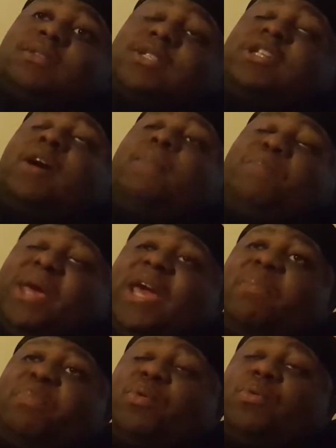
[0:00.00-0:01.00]
some
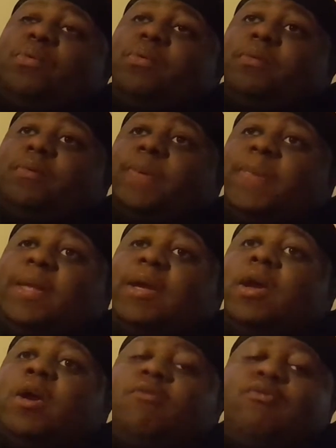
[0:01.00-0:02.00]
people,
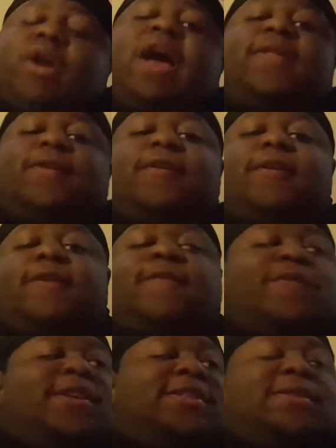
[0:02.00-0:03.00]
rather
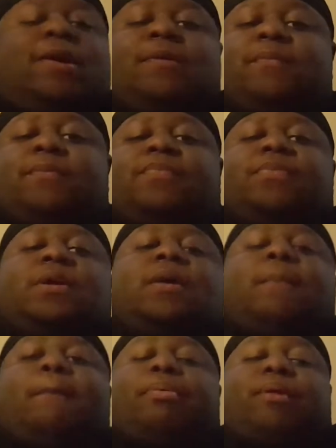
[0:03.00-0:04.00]
if it's some
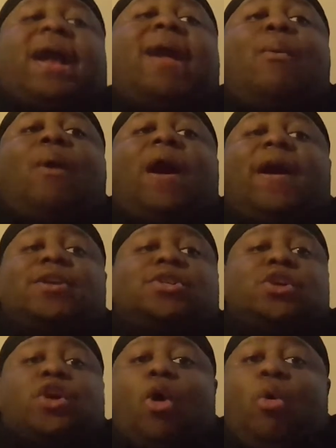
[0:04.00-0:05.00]

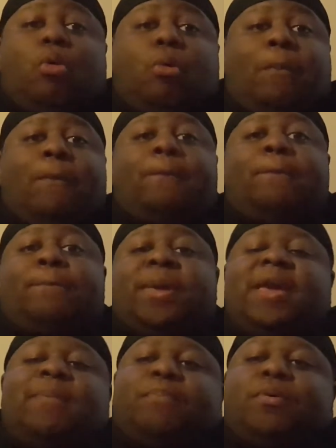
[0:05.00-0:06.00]
brainwashed goat
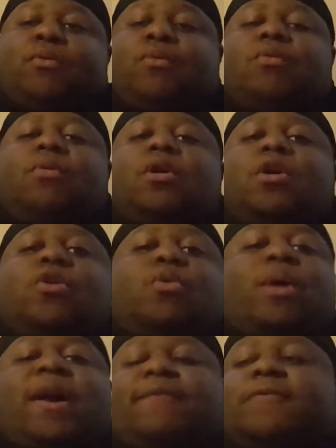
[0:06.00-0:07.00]
people
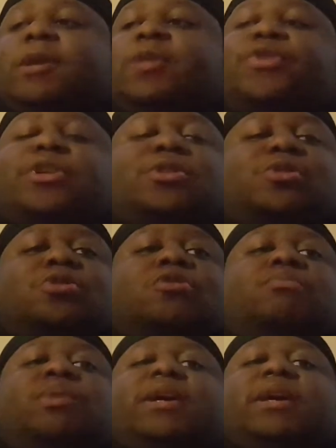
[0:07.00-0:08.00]
who have nothing to
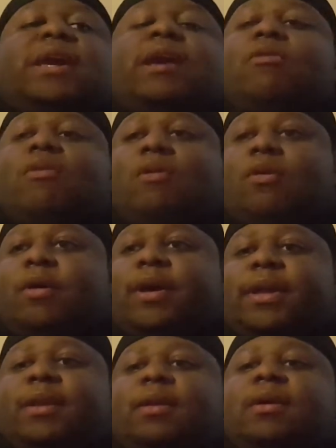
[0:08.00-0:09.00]
do but get on
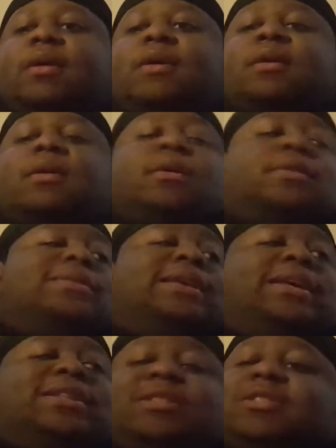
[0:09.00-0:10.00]

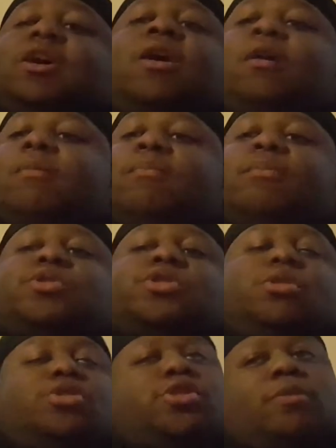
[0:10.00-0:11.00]
these dumb
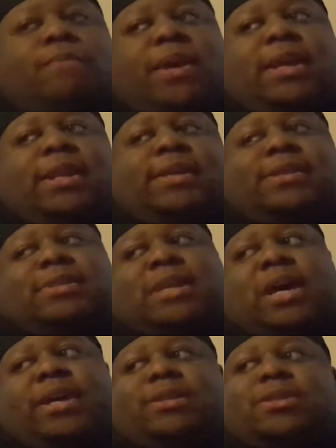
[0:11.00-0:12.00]
social media
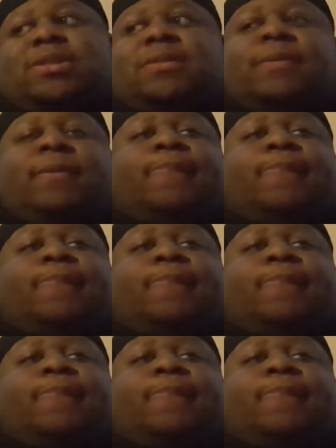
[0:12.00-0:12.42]
sites,